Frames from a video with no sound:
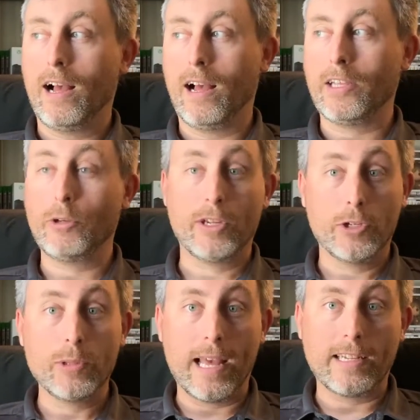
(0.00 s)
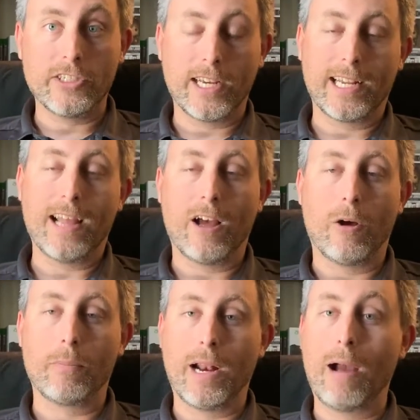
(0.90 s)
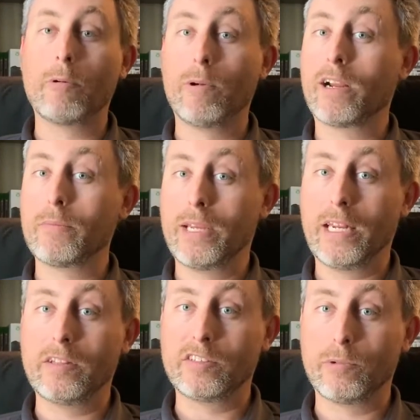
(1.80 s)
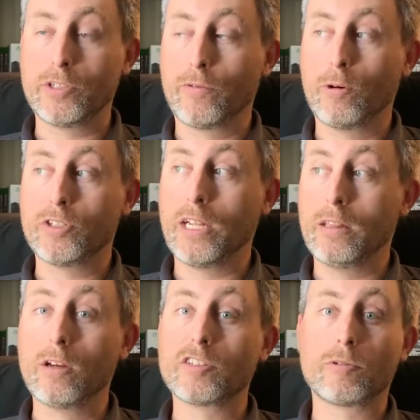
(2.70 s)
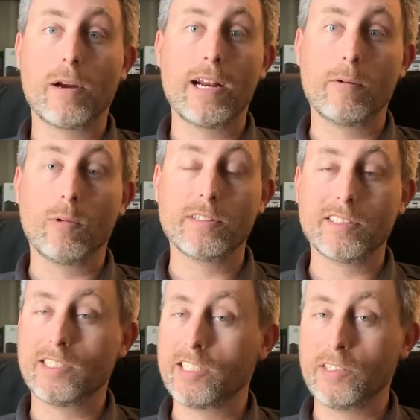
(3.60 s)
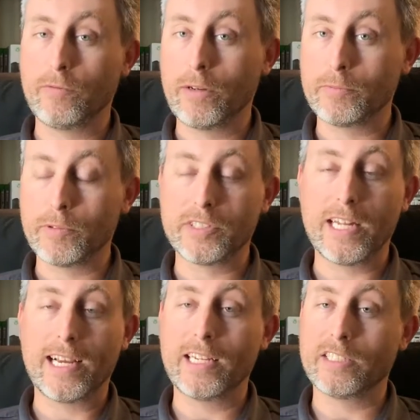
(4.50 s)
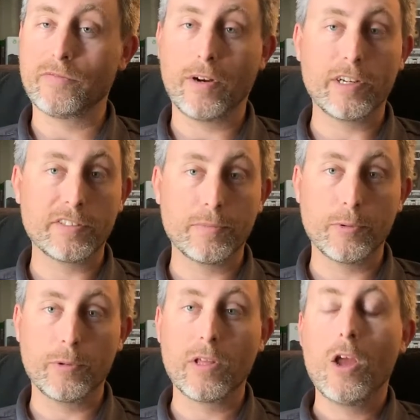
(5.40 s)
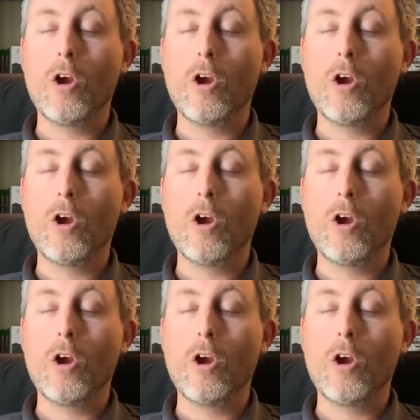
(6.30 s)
you can do that and check it out. But I would recommend getting the Switch version. It looks great. It runs at 60 frames per second. It's very smooth.